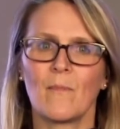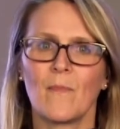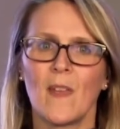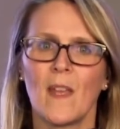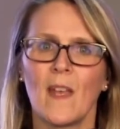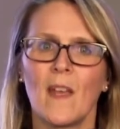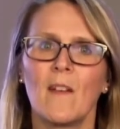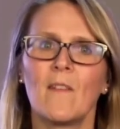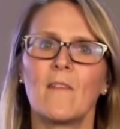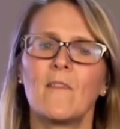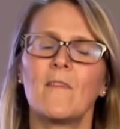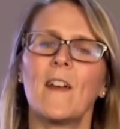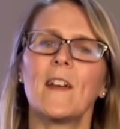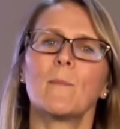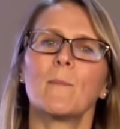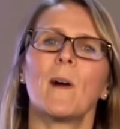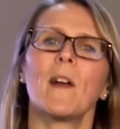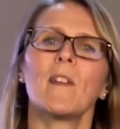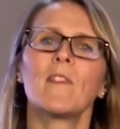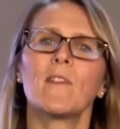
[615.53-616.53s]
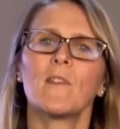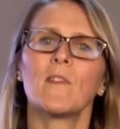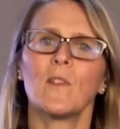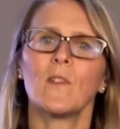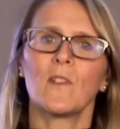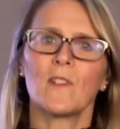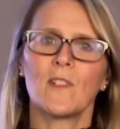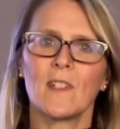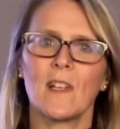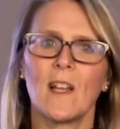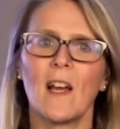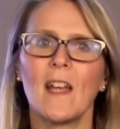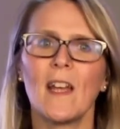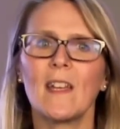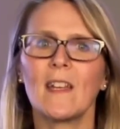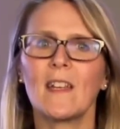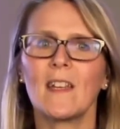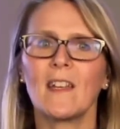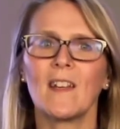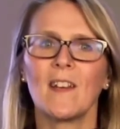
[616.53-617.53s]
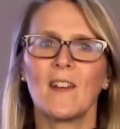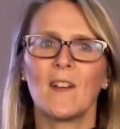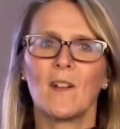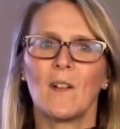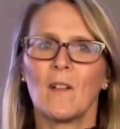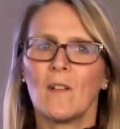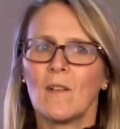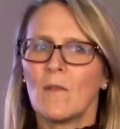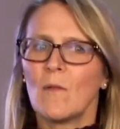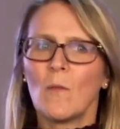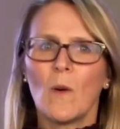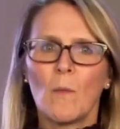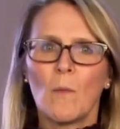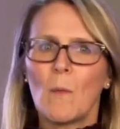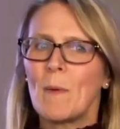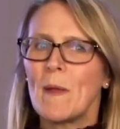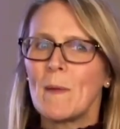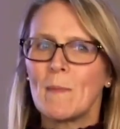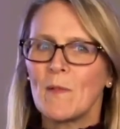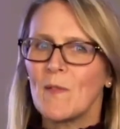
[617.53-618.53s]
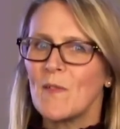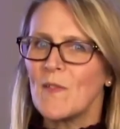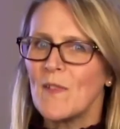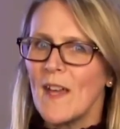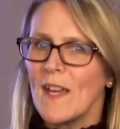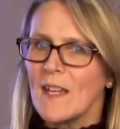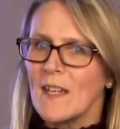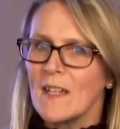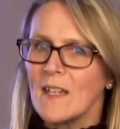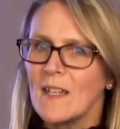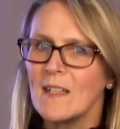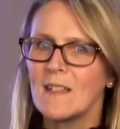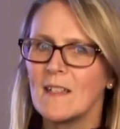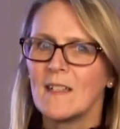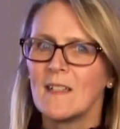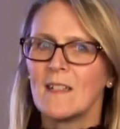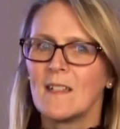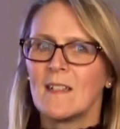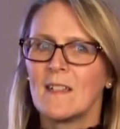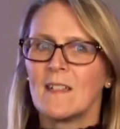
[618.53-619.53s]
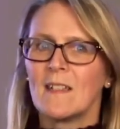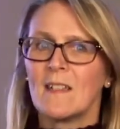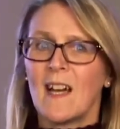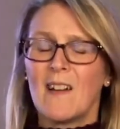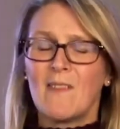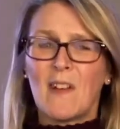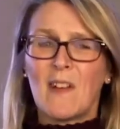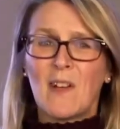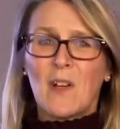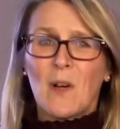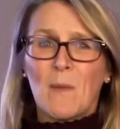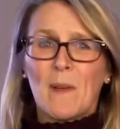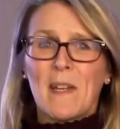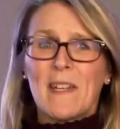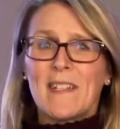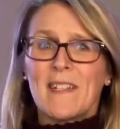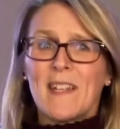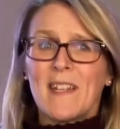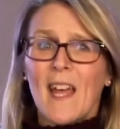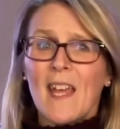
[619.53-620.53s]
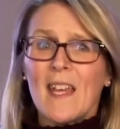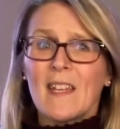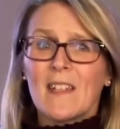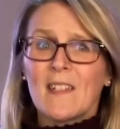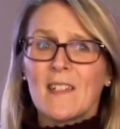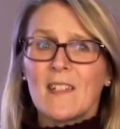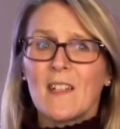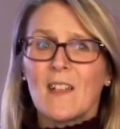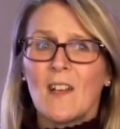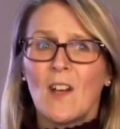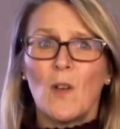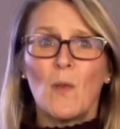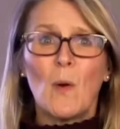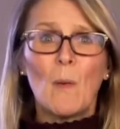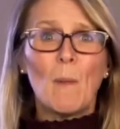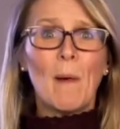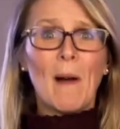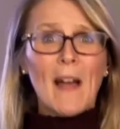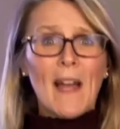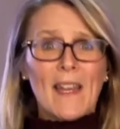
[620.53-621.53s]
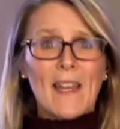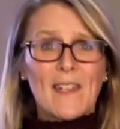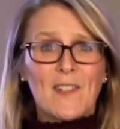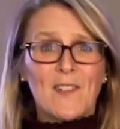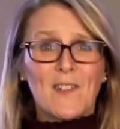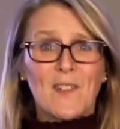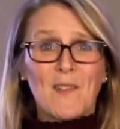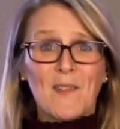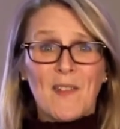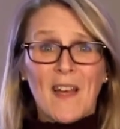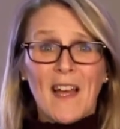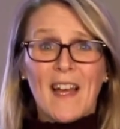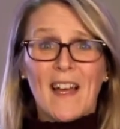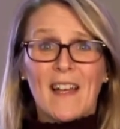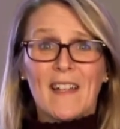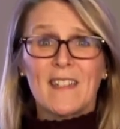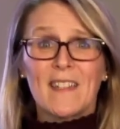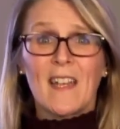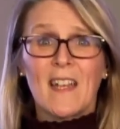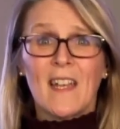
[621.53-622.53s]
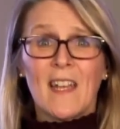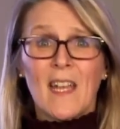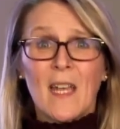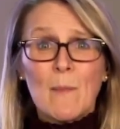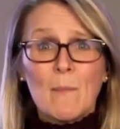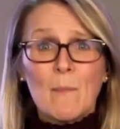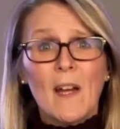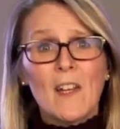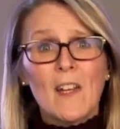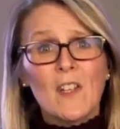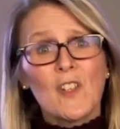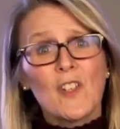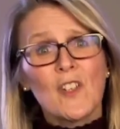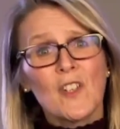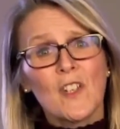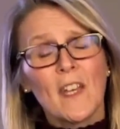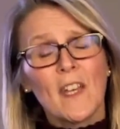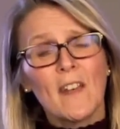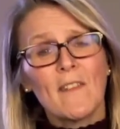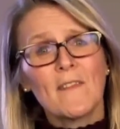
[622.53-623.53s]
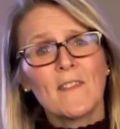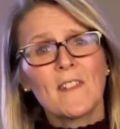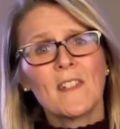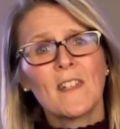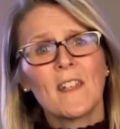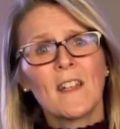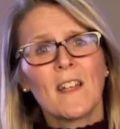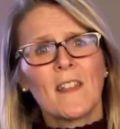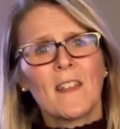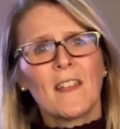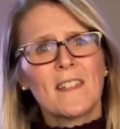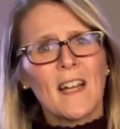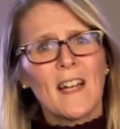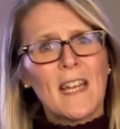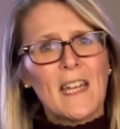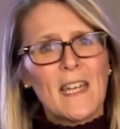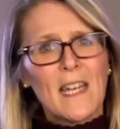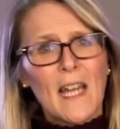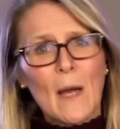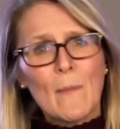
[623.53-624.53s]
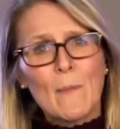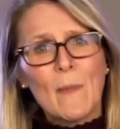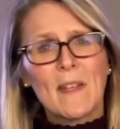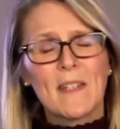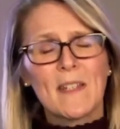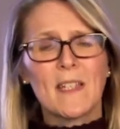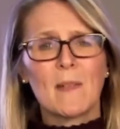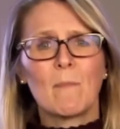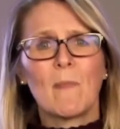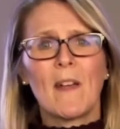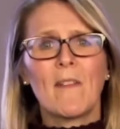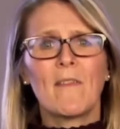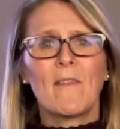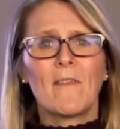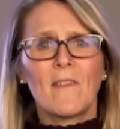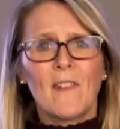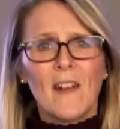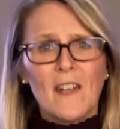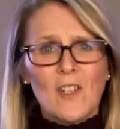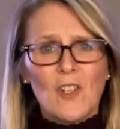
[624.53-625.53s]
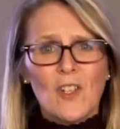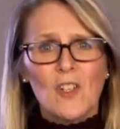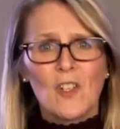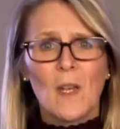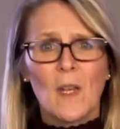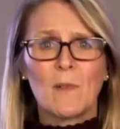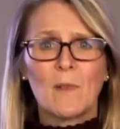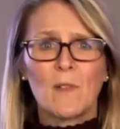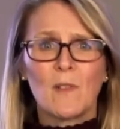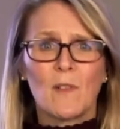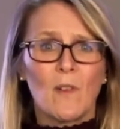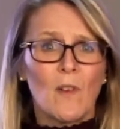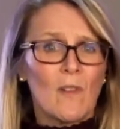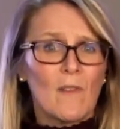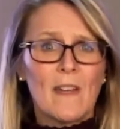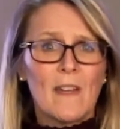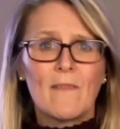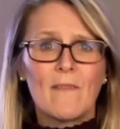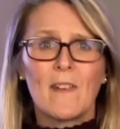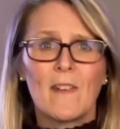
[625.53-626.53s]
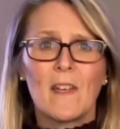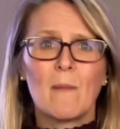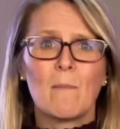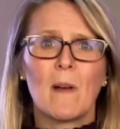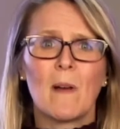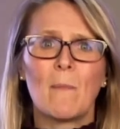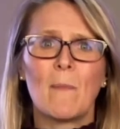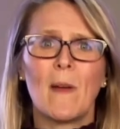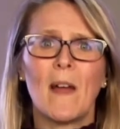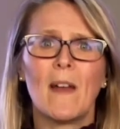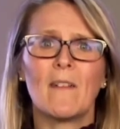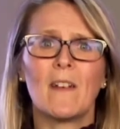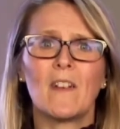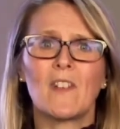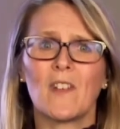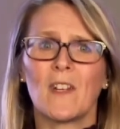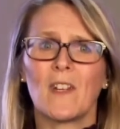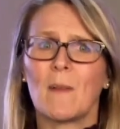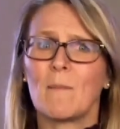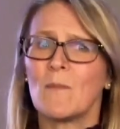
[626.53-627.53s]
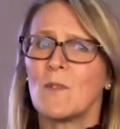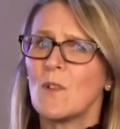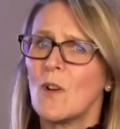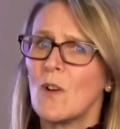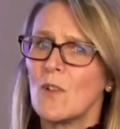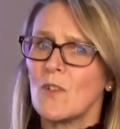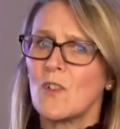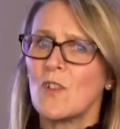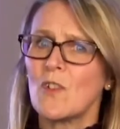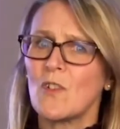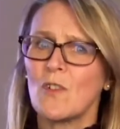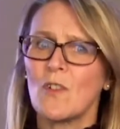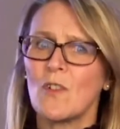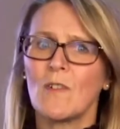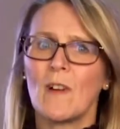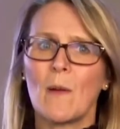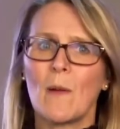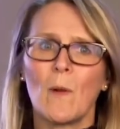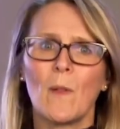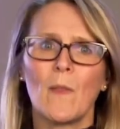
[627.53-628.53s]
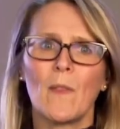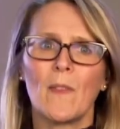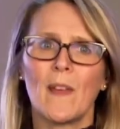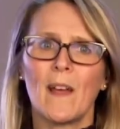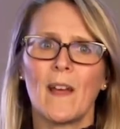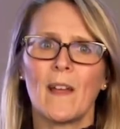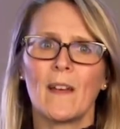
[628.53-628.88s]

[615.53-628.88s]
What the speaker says: Fed by thoughts like, what will people think? Have I got what it takes? Who am I to do that? It might shift the dynamics in my friendships or even in my marriage, and I'm not sure I want that.